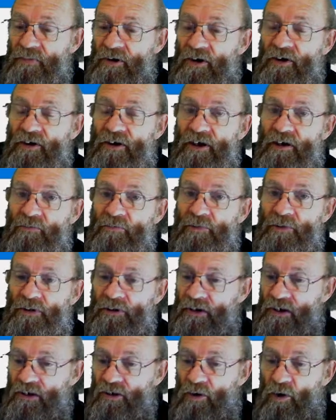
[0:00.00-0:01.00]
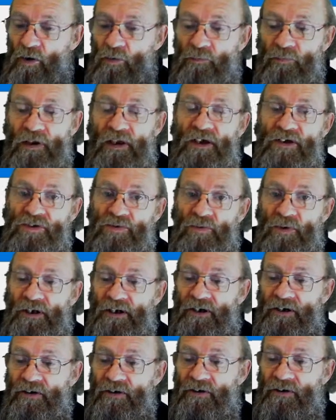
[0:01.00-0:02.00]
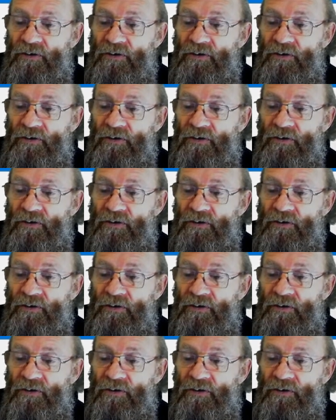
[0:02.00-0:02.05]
program will run off x1.